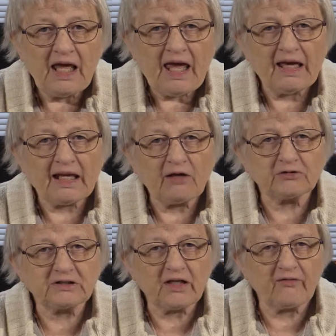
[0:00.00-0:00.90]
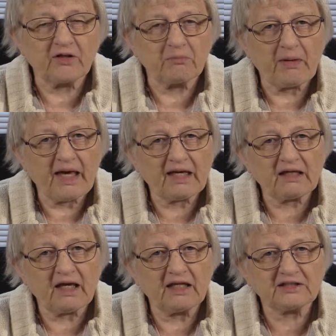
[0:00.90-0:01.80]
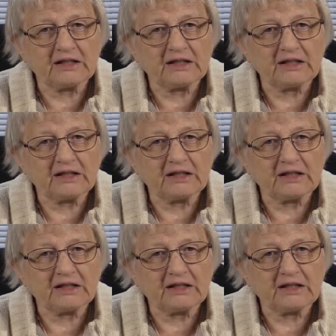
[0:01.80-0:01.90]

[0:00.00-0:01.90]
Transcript: and I was having backaches,